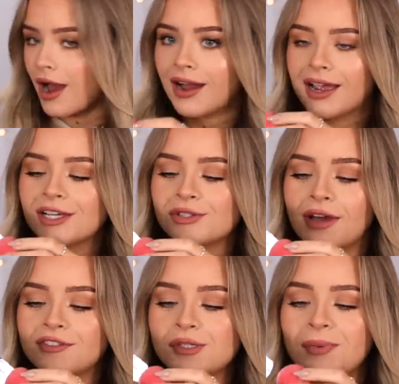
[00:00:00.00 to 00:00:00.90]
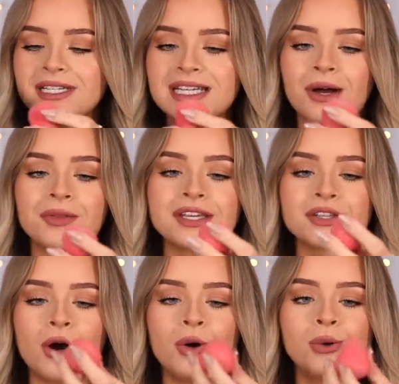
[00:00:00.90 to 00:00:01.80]
Okay, so I've just picked out this
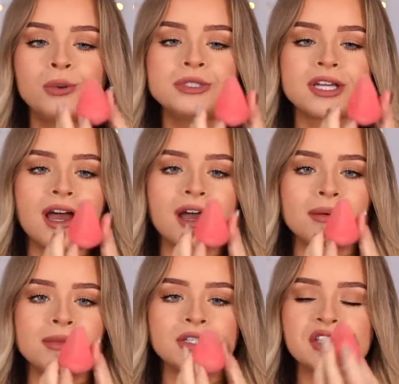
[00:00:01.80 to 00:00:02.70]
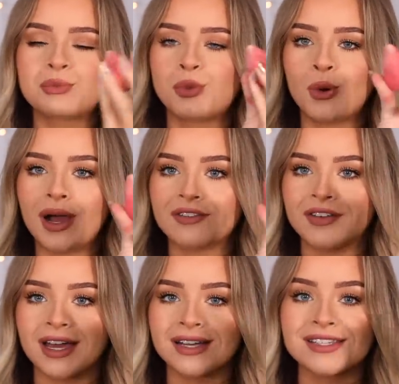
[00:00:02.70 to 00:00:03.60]
old um, Sport
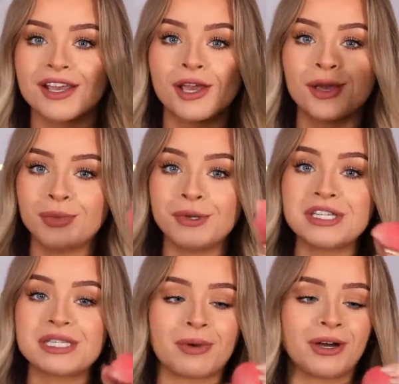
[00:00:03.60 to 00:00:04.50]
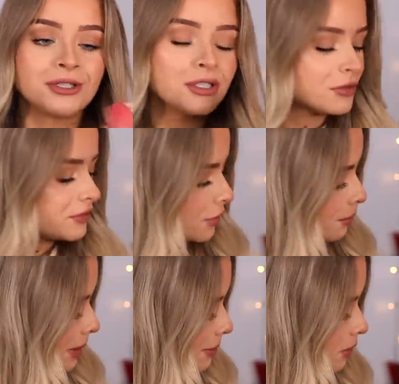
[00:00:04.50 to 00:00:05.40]
FX beauty sponge from
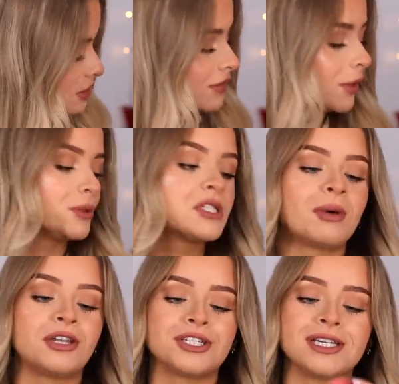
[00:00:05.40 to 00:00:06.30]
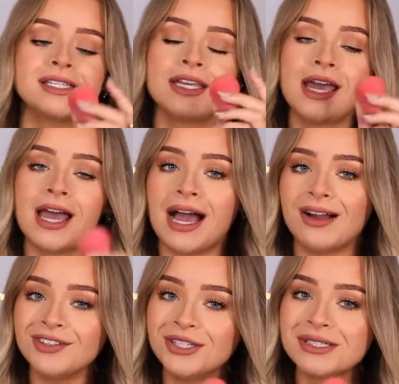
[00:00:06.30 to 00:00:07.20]
my box of old sponges.
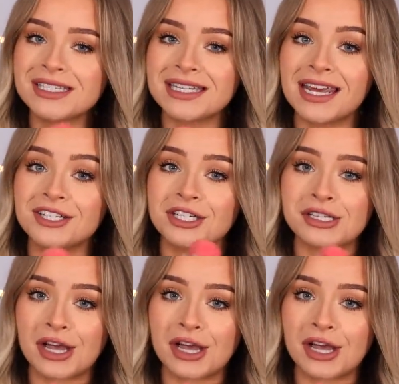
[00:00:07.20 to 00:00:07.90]
Haven't used this in ages.